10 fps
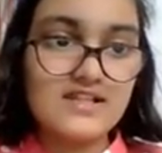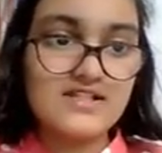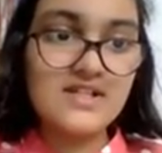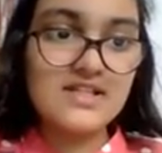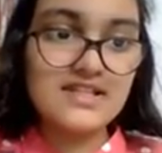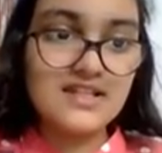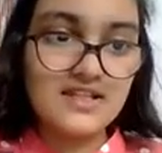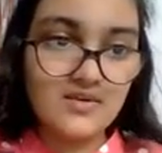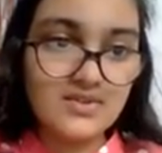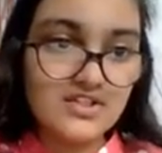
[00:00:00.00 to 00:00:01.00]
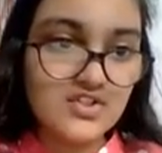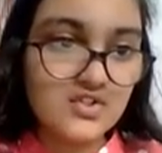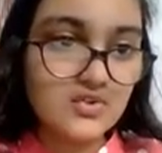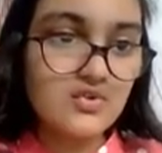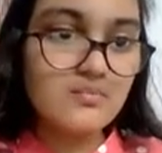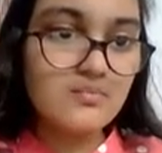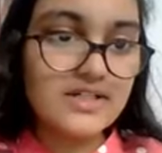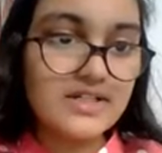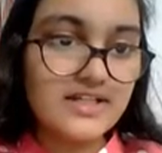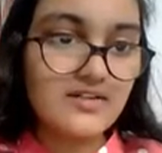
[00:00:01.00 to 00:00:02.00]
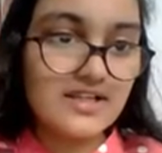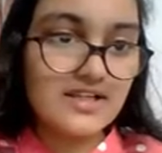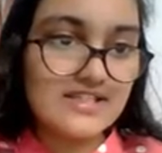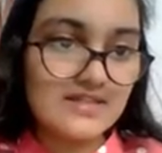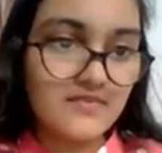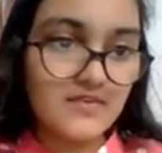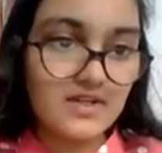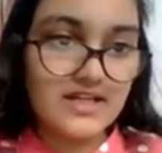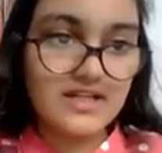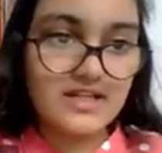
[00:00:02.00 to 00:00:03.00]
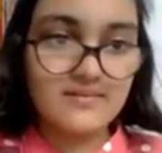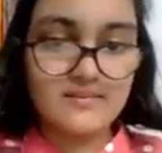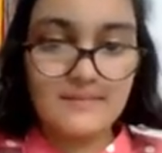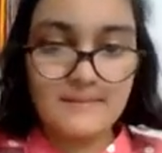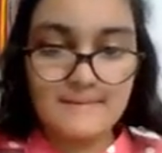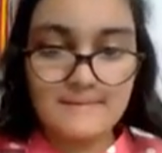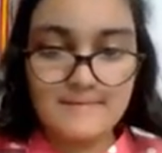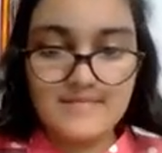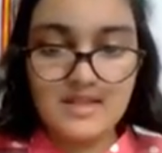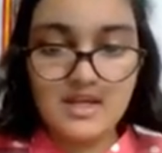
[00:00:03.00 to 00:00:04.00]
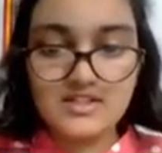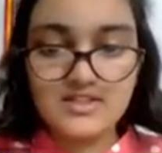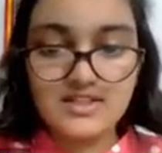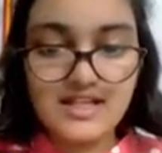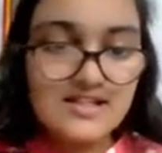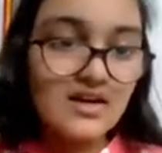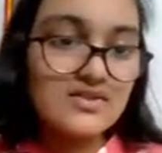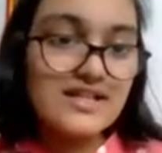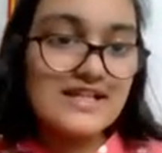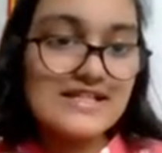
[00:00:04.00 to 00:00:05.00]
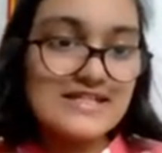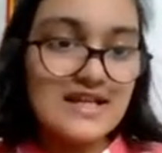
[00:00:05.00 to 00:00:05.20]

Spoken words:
As you can see, now there's no bulleting or list before it. So that's how the list